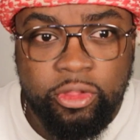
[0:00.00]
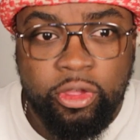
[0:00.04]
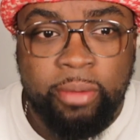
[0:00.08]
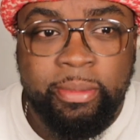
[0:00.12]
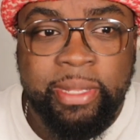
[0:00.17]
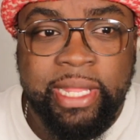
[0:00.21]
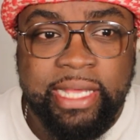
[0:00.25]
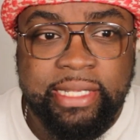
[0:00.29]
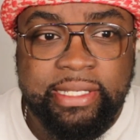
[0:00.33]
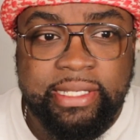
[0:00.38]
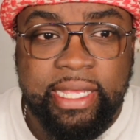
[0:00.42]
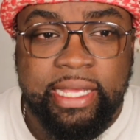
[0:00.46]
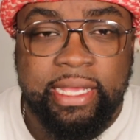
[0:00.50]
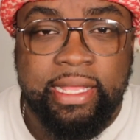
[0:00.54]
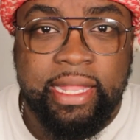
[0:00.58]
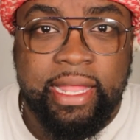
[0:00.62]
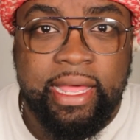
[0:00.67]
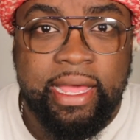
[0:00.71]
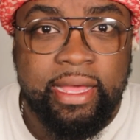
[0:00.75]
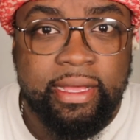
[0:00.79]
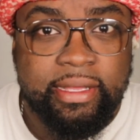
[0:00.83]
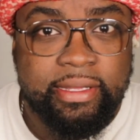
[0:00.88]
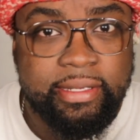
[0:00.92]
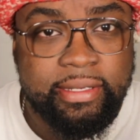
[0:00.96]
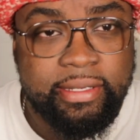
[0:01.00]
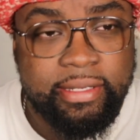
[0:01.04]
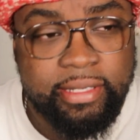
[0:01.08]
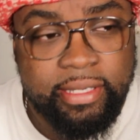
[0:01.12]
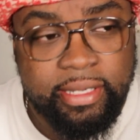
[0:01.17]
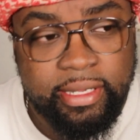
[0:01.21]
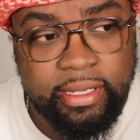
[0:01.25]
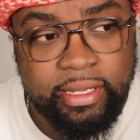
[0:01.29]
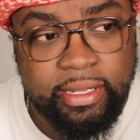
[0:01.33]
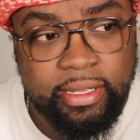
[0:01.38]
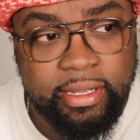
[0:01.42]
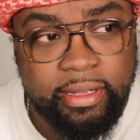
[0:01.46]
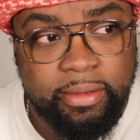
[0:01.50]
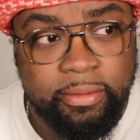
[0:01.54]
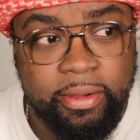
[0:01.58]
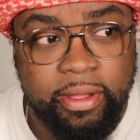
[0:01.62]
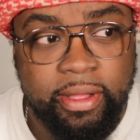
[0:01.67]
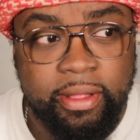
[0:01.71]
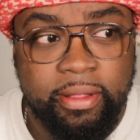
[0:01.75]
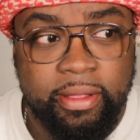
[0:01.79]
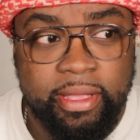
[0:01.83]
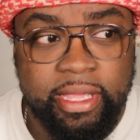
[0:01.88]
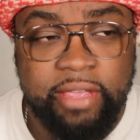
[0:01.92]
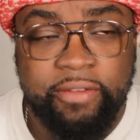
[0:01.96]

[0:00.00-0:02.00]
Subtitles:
Normally I say Glock. Well,